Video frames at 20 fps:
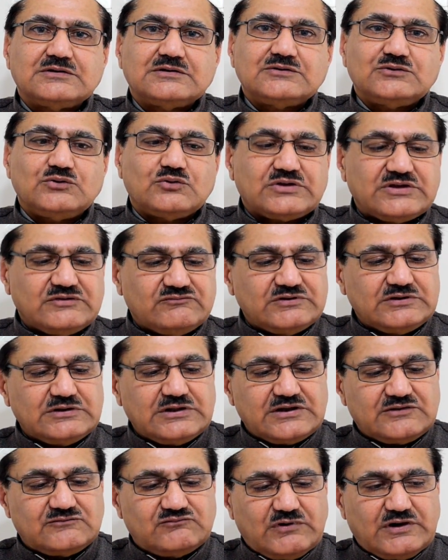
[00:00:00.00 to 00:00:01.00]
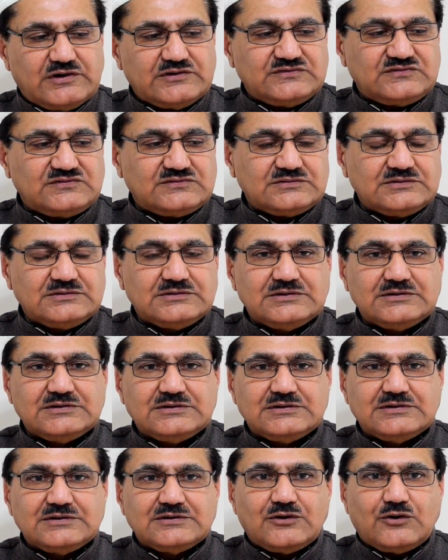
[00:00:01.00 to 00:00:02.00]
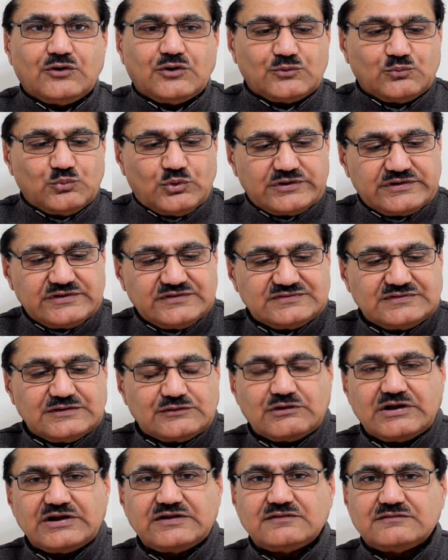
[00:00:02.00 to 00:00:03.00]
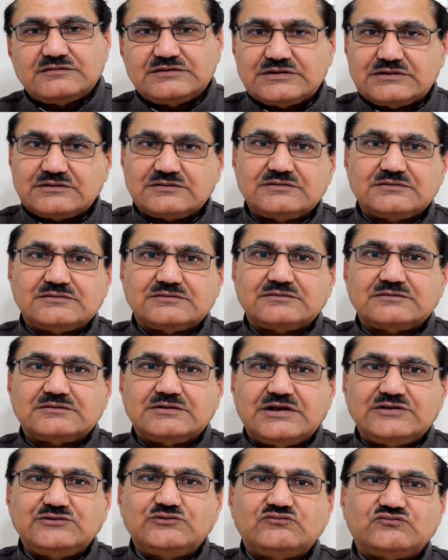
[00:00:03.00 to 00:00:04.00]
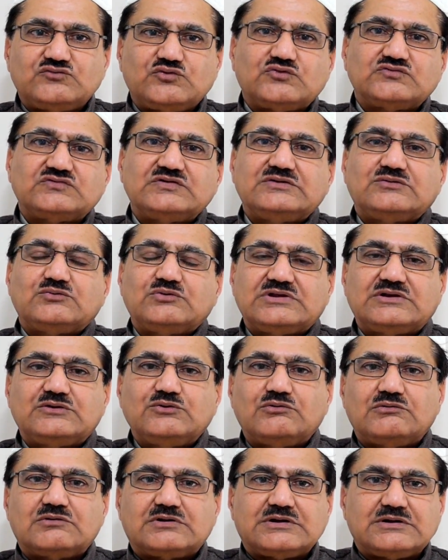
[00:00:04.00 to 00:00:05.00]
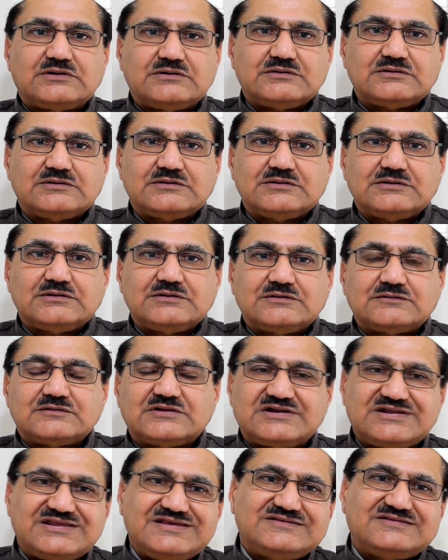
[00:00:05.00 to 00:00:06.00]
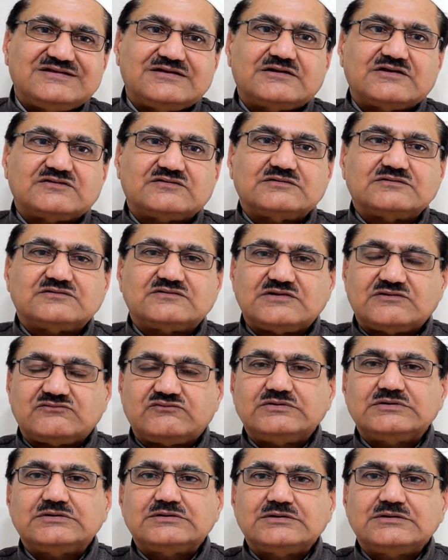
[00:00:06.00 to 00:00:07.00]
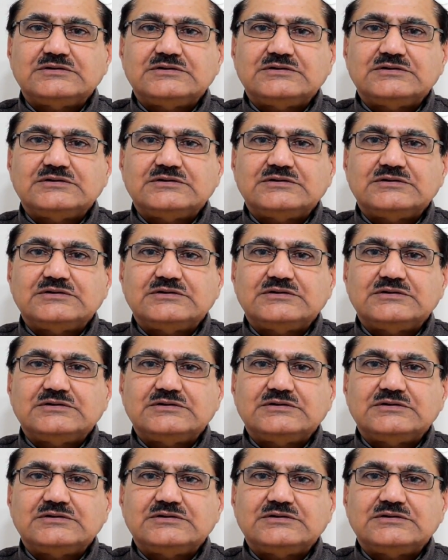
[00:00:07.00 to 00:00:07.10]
You're given advice on what is the right thing, and you've chosen to ignore it. The teacher doesn't suffer.